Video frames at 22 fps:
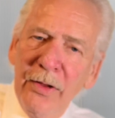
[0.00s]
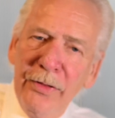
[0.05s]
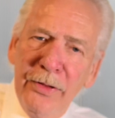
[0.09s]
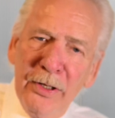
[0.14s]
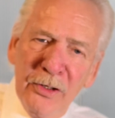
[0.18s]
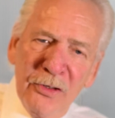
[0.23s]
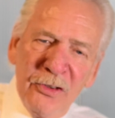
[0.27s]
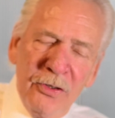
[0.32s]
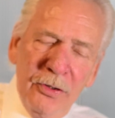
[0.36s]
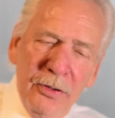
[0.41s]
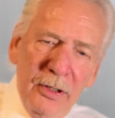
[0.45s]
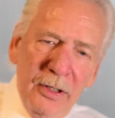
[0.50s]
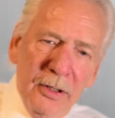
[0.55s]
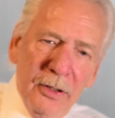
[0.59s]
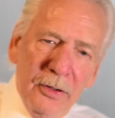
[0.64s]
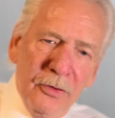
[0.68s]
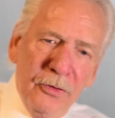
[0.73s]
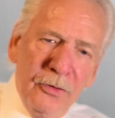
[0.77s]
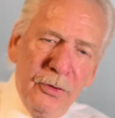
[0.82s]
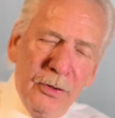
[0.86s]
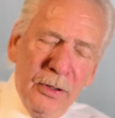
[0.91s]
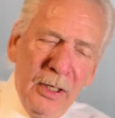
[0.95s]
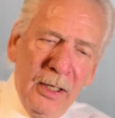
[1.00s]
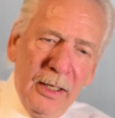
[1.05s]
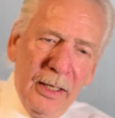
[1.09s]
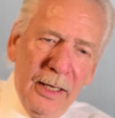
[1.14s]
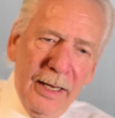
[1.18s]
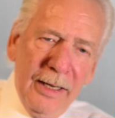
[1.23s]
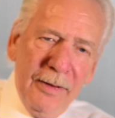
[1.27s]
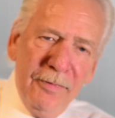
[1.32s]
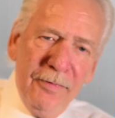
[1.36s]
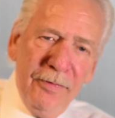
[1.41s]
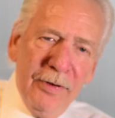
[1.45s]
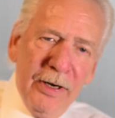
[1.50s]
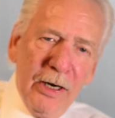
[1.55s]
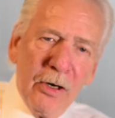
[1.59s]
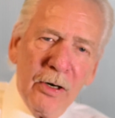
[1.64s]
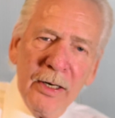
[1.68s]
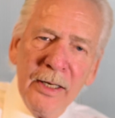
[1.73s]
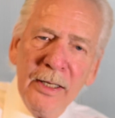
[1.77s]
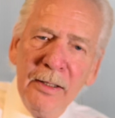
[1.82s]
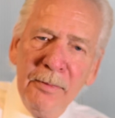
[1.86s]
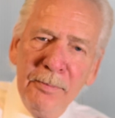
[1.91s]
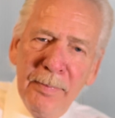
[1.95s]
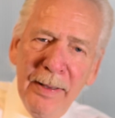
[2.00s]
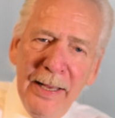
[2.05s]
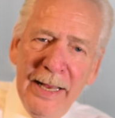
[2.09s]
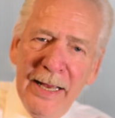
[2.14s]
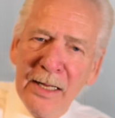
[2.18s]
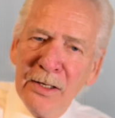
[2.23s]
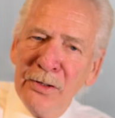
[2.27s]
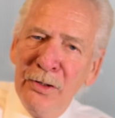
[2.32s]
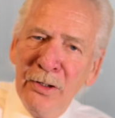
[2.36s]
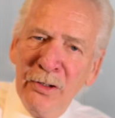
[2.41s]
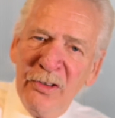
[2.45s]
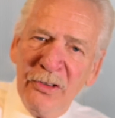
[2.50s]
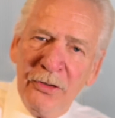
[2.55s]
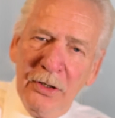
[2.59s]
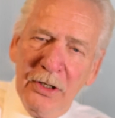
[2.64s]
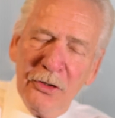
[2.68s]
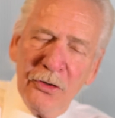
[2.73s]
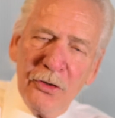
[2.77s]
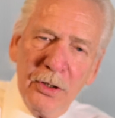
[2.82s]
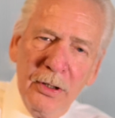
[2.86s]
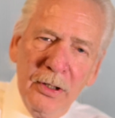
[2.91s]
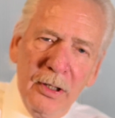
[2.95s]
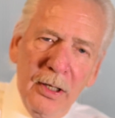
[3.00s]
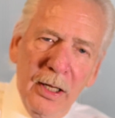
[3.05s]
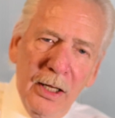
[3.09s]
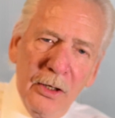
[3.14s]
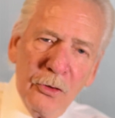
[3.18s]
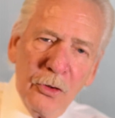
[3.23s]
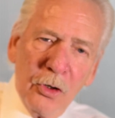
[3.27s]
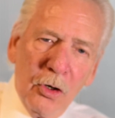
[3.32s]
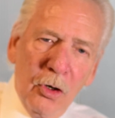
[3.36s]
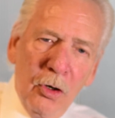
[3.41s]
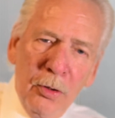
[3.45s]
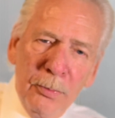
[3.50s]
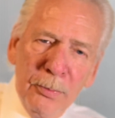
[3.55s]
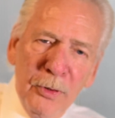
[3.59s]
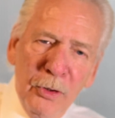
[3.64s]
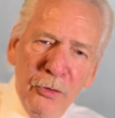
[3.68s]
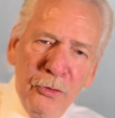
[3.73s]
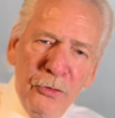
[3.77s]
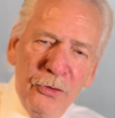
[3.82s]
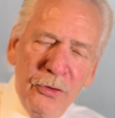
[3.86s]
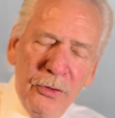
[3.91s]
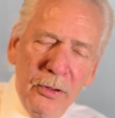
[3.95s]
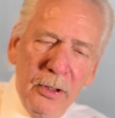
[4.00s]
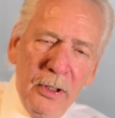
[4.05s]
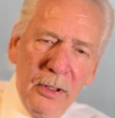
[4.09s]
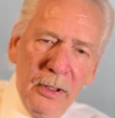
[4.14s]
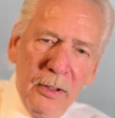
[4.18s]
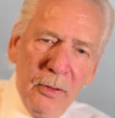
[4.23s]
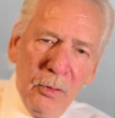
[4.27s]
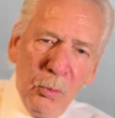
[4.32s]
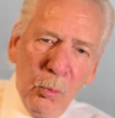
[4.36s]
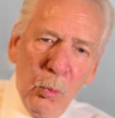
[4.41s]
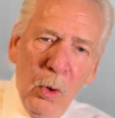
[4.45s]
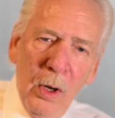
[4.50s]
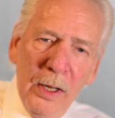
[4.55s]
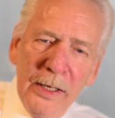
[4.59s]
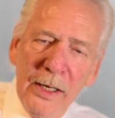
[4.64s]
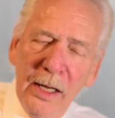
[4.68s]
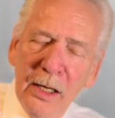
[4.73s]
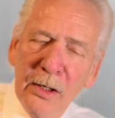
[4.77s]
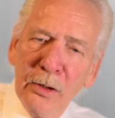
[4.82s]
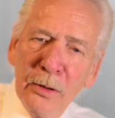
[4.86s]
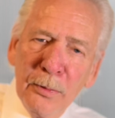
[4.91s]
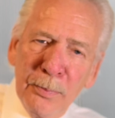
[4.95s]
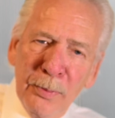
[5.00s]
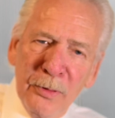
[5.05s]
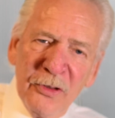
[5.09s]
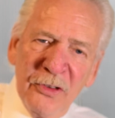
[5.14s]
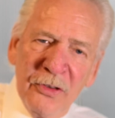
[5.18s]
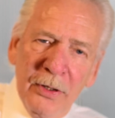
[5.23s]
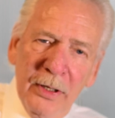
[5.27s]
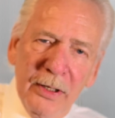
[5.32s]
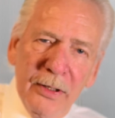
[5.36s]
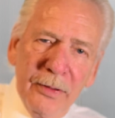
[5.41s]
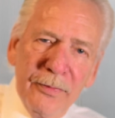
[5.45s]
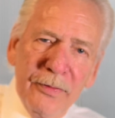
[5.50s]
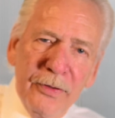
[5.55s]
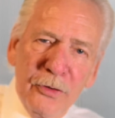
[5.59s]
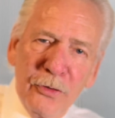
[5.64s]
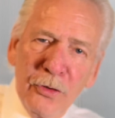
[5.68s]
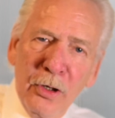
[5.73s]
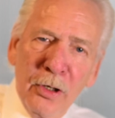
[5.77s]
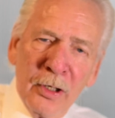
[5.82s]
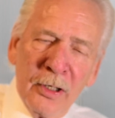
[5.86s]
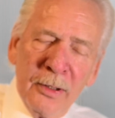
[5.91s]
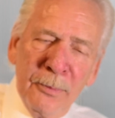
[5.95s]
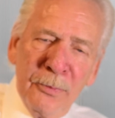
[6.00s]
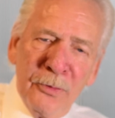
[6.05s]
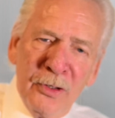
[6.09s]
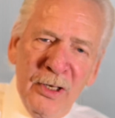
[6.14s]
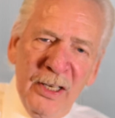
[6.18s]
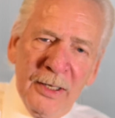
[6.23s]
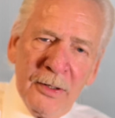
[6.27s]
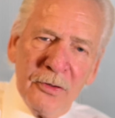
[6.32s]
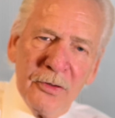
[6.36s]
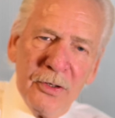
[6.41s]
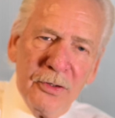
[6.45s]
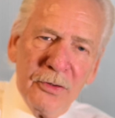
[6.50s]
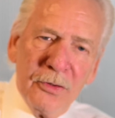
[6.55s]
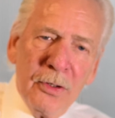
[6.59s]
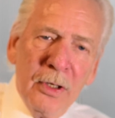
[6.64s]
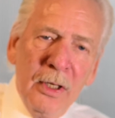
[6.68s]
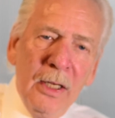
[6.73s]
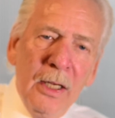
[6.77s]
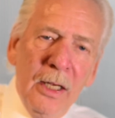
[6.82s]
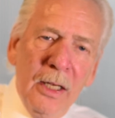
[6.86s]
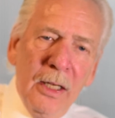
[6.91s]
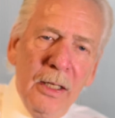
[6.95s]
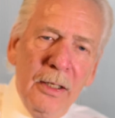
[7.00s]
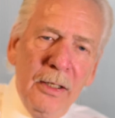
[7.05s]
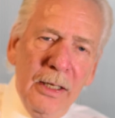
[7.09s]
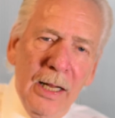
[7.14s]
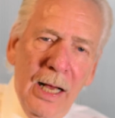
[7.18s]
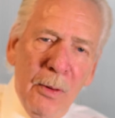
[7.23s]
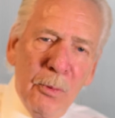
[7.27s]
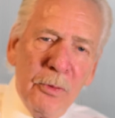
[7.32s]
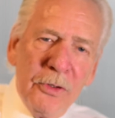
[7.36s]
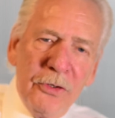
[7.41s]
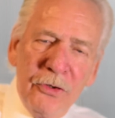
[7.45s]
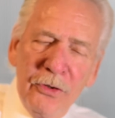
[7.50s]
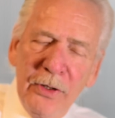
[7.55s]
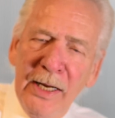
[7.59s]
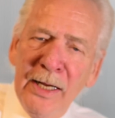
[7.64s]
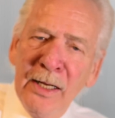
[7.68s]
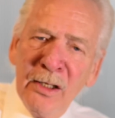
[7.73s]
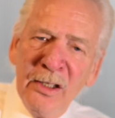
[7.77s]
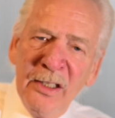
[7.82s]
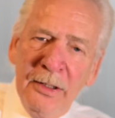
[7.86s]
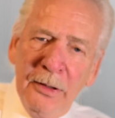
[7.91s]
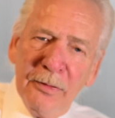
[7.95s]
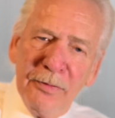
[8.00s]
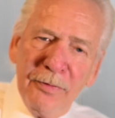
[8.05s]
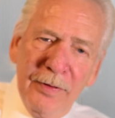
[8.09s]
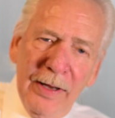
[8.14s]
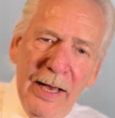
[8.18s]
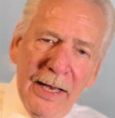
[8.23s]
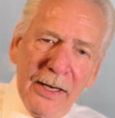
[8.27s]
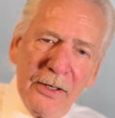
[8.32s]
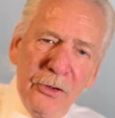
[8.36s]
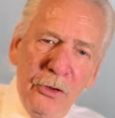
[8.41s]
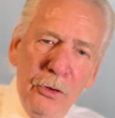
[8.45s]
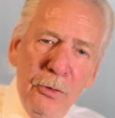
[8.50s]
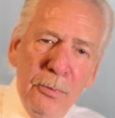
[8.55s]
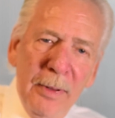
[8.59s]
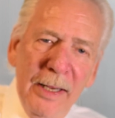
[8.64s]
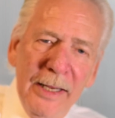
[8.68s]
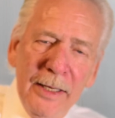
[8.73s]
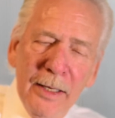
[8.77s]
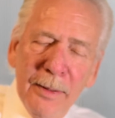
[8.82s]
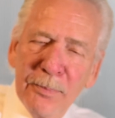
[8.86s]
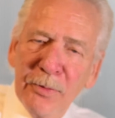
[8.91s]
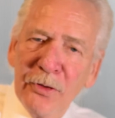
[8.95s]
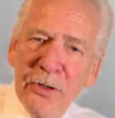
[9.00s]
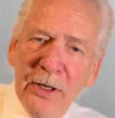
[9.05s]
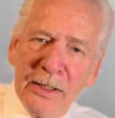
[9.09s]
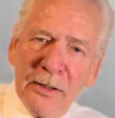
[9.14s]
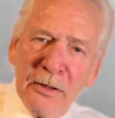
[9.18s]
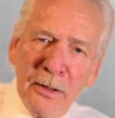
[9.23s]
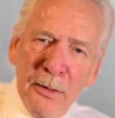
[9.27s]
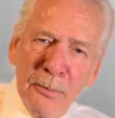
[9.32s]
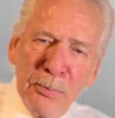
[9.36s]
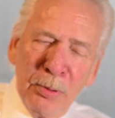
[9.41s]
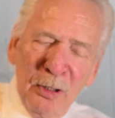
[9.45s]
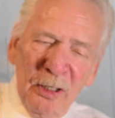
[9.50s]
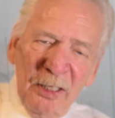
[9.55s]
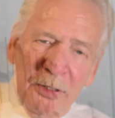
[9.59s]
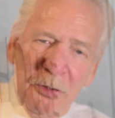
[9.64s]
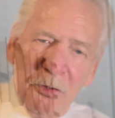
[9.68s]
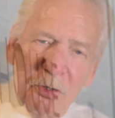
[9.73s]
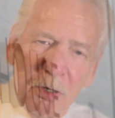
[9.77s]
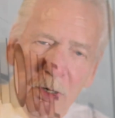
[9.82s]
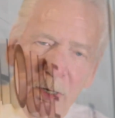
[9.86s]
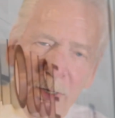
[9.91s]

This is a very bad decision under almost 100% of the circumstances. Notwithstanding the fact you may upset the police